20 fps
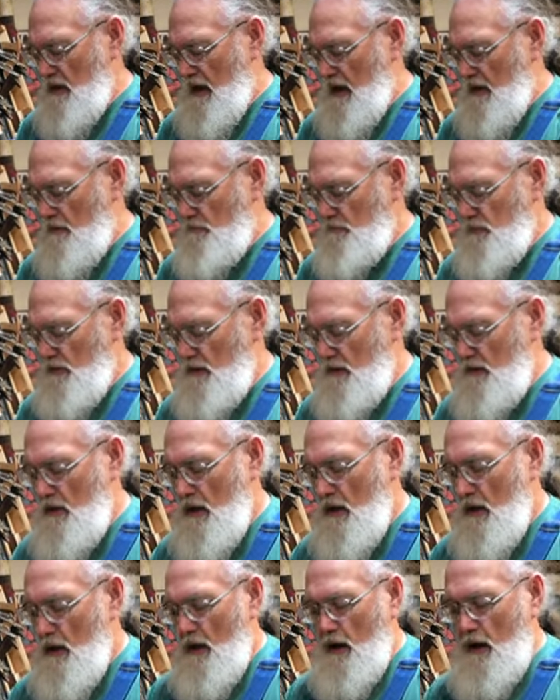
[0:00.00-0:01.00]
hand plane.
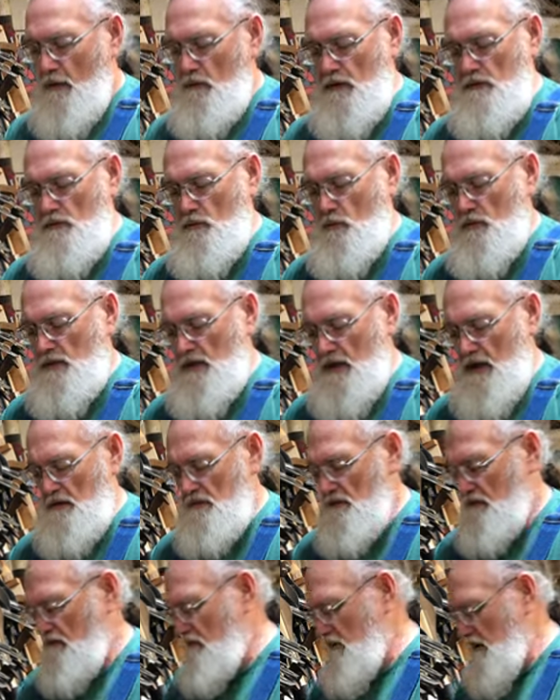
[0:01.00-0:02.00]
I like to
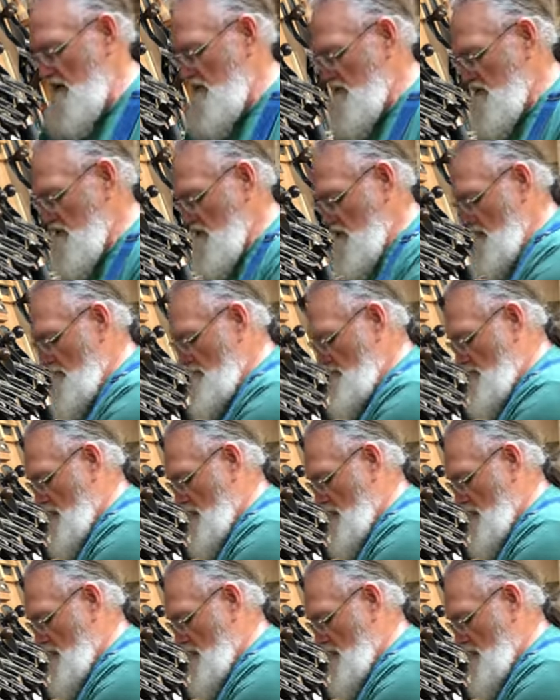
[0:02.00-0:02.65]
attach the fence to it.